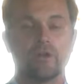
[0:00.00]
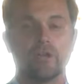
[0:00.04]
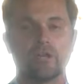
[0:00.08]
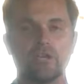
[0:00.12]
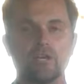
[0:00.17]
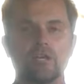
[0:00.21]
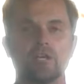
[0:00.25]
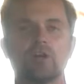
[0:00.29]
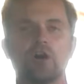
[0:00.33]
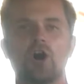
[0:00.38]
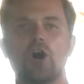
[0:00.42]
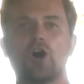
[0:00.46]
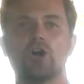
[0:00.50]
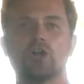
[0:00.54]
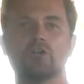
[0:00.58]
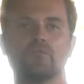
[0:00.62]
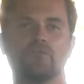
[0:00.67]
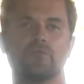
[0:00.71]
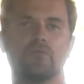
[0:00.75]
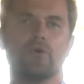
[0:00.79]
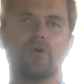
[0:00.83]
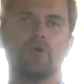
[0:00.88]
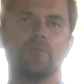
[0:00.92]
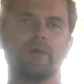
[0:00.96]
here in the heart of
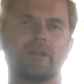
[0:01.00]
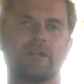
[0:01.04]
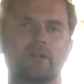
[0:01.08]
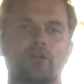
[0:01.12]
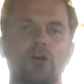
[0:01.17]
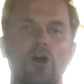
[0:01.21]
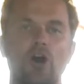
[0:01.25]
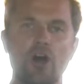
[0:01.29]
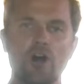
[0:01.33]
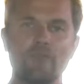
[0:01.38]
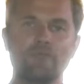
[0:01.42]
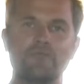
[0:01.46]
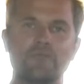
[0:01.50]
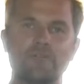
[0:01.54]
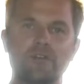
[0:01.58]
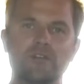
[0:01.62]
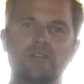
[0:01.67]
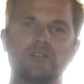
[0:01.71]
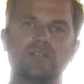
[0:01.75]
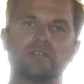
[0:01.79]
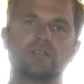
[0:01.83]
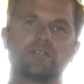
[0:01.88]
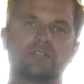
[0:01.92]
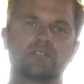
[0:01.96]
Rome at a
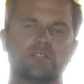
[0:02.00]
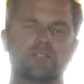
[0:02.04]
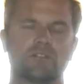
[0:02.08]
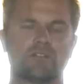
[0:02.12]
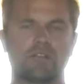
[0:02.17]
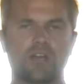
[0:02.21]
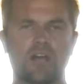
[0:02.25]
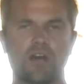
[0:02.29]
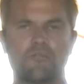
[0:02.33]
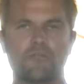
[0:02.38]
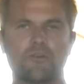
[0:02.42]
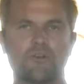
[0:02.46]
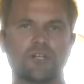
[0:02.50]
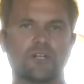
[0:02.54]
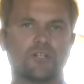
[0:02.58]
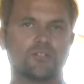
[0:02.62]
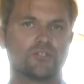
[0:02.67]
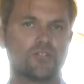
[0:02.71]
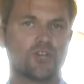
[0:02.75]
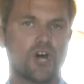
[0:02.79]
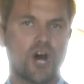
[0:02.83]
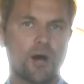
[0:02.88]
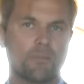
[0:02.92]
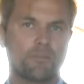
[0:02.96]
conference covering the
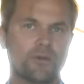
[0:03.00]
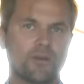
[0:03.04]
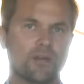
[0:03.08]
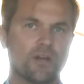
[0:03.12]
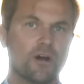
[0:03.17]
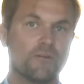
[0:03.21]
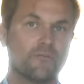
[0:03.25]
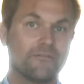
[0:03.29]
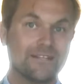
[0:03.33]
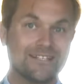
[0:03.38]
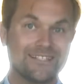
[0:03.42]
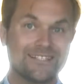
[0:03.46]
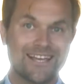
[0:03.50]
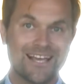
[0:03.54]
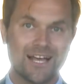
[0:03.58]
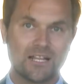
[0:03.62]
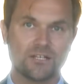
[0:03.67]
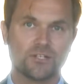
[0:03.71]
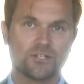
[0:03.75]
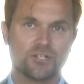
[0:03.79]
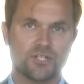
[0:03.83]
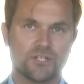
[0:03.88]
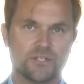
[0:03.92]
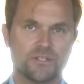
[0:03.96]
topic of
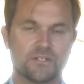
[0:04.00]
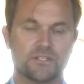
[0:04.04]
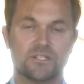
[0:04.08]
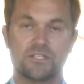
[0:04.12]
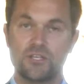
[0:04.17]
intelligence,